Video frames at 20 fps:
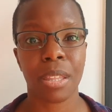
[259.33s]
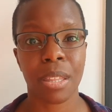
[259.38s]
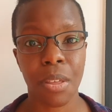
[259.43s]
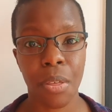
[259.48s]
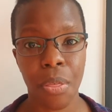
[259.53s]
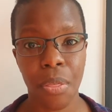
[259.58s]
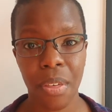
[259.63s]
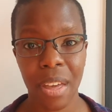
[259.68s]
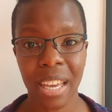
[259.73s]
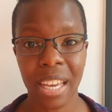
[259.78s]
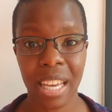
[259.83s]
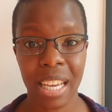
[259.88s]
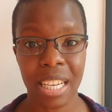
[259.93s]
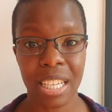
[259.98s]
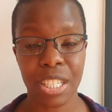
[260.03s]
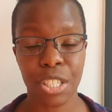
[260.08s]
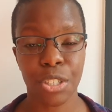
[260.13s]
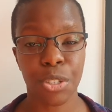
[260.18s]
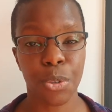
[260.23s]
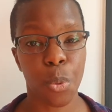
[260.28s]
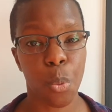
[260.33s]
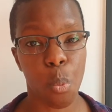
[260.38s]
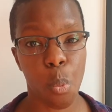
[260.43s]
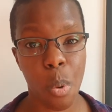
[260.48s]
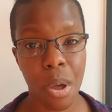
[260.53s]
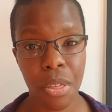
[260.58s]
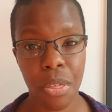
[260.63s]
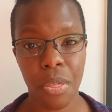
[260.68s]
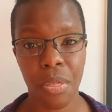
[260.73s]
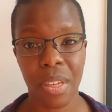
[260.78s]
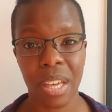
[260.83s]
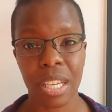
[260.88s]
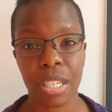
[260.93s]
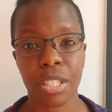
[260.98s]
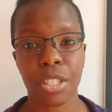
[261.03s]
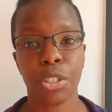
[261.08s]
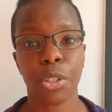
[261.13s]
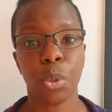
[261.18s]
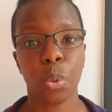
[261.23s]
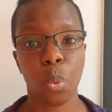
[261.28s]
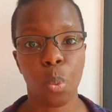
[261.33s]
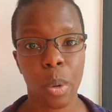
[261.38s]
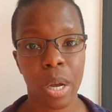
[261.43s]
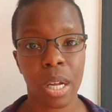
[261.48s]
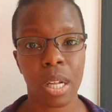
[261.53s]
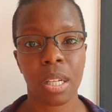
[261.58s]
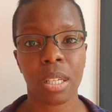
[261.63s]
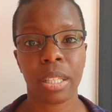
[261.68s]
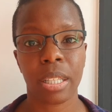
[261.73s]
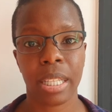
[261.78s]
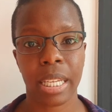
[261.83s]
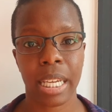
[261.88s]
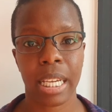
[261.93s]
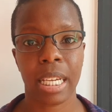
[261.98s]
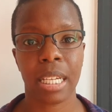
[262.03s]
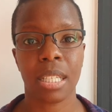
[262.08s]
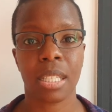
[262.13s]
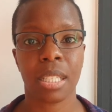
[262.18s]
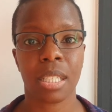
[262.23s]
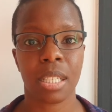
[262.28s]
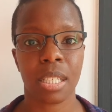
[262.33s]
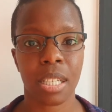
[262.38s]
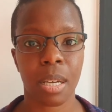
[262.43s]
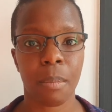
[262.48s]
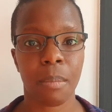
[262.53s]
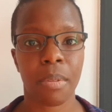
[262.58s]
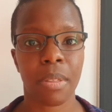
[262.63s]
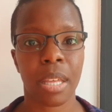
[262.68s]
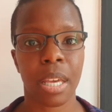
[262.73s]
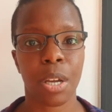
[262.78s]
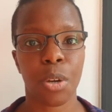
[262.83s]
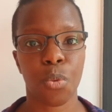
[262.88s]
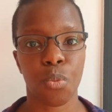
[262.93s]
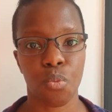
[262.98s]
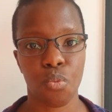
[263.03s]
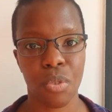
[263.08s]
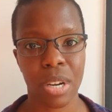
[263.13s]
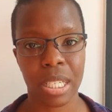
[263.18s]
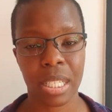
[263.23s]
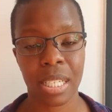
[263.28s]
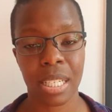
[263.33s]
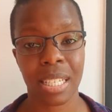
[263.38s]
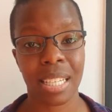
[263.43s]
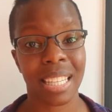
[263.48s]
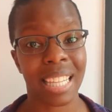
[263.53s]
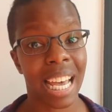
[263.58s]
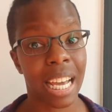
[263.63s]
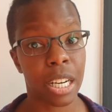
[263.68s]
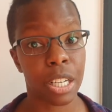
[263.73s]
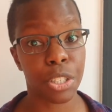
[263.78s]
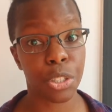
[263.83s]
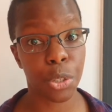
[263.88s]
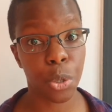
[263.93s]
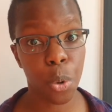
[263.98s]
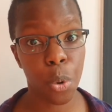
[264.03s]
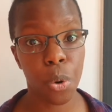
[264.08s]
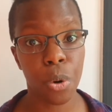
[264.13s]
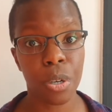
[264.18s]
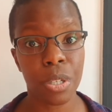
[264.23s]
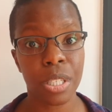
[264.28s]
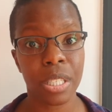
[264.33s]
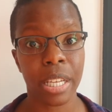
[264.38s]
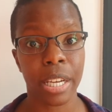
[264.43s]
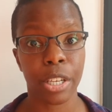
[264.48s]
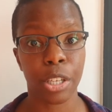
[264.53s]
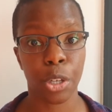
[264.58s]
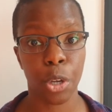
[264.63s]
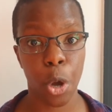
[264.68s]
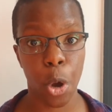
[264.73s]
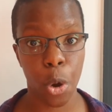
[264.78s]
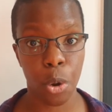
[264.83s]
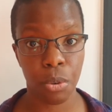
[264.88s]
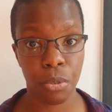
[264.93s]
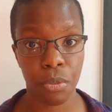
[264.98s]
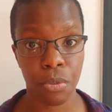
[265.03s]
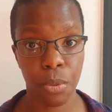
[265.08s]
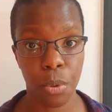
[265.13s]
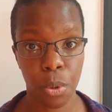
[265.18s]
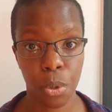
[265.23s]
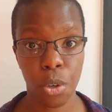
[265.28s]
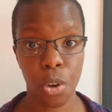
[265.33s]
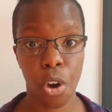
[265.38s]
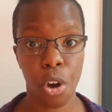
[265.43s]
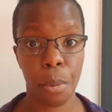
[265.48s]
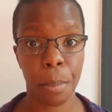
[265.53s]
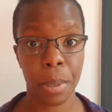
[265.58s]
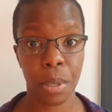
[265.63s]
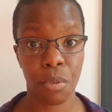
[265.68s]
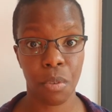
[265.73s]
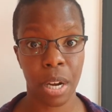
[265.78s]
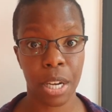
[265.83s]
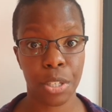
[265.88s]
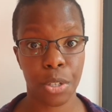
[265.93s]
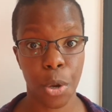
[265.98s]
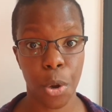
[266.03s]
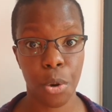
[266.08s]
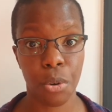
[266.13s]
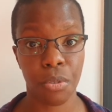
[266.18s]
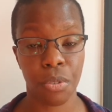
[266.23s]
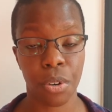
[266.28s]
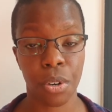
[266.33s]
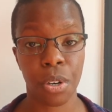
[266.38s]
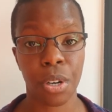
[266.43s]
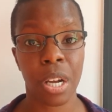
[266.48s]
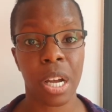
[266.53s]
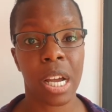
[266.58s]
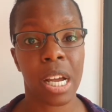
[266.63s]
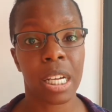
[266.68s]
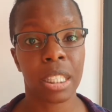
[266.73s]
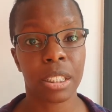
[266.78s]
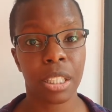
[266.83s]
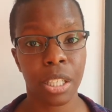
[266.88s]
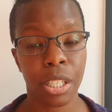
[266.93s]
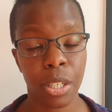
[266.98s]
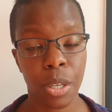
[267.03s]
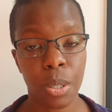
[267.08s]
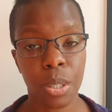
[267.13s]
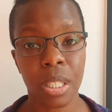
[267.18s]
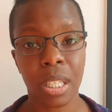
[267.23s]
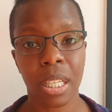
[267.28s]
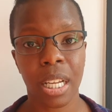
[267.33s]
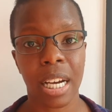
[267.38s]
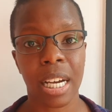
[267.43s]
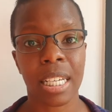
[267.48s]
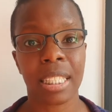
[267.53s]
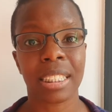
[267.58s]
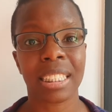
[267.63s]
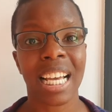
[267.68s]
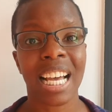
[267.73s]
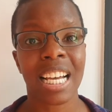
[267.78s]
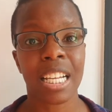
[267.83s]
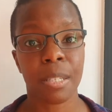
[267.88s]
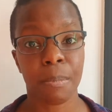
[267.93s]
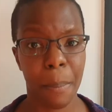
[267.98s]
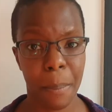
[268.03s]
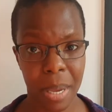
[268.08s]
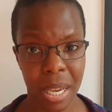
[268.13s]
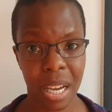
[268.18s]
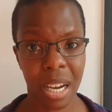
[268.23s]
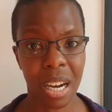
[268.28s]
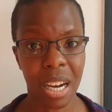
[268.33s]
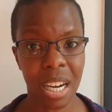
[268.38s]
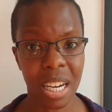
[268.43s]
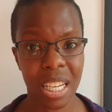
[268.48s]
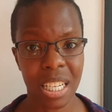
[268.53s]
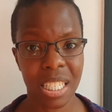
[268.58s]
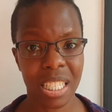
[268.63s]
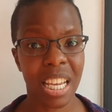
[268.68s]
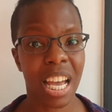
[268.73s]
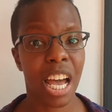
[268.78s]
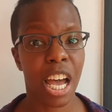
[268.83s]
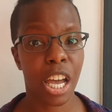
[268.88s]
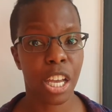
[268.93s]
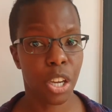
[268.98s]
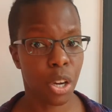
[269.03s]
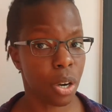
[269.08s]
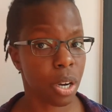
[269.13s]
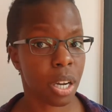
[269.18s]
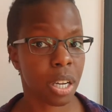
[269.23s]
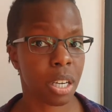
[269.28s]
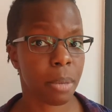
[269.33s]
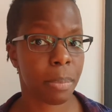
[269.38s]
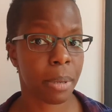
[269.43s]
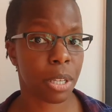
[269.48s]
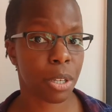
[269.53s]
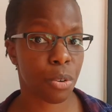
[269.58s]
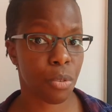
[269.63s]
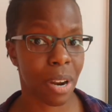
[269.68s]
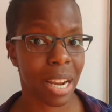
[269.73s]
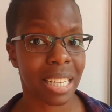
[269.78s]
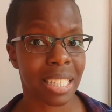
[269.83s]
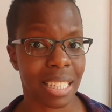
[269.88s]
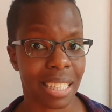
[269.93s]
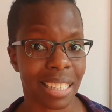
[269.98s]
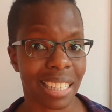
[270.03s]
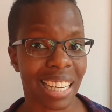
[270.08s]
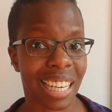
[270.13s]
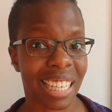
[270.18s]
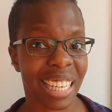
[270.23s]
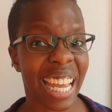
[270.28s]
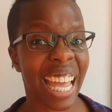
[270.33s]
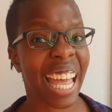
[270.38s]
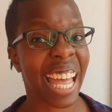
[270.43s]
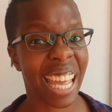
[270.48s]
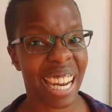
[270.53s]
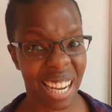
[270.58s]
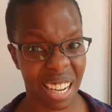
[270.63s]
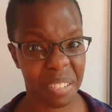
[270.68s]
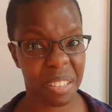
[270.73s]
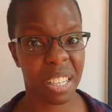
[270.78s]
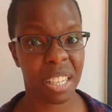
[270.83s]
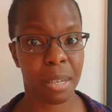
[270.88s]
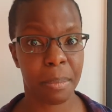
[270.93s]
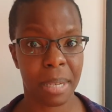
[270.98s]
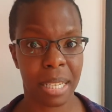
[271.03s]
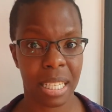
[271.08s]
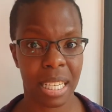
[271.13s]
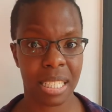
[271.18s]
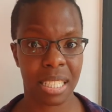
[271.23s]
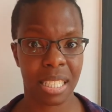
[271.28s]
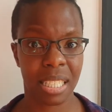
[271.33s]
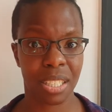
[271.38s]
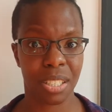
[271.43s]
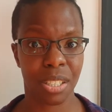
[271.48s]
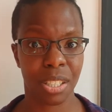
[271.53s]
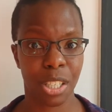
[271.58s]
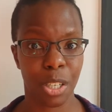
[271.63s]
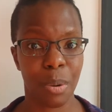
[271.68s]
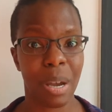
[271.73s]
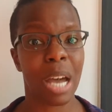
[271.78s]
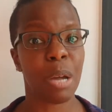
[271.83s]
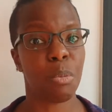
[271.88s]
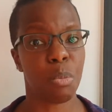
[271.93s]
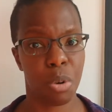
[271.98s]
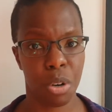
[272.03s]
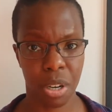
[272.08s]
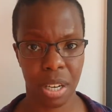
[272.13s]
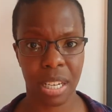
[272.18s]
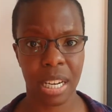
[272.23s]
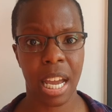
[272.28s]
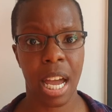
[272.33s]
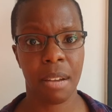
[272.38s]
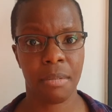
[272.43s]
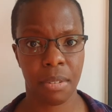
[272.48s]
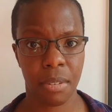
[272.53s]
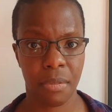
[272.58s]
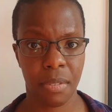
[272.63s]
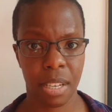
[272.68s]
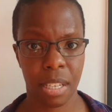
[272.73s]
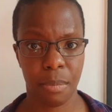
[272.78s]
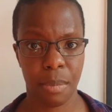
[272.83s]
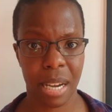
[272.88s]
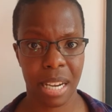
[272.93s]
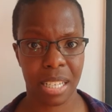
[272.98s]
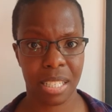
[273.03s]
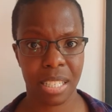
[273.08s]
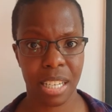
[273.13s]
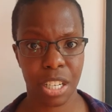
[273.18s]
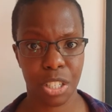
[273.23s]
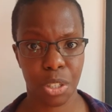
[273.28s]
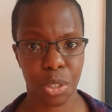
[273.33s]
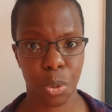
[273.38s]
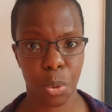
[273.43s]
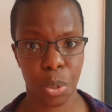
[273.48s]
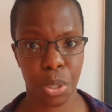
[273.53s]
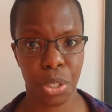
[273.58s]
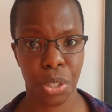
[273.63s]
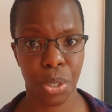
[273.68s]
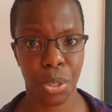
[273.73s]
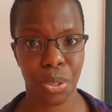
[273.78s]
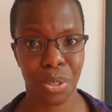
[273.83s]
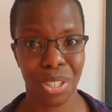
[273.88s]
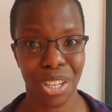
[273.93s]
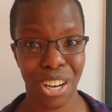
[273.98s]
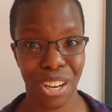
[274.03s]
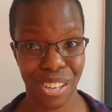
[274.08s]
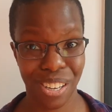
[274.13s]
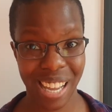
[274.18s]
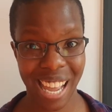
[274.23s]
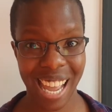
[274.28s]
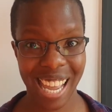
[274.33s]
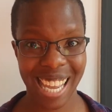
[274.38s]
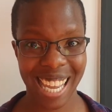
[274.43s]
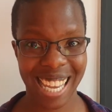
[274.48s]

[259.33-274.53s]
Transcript: The thing is, with this, you will need something written that is yours, that you own full copyright over to utilize, because you're going to be narrating that and I'm going to be listening to you and we're going to have a feedback session or two, okay?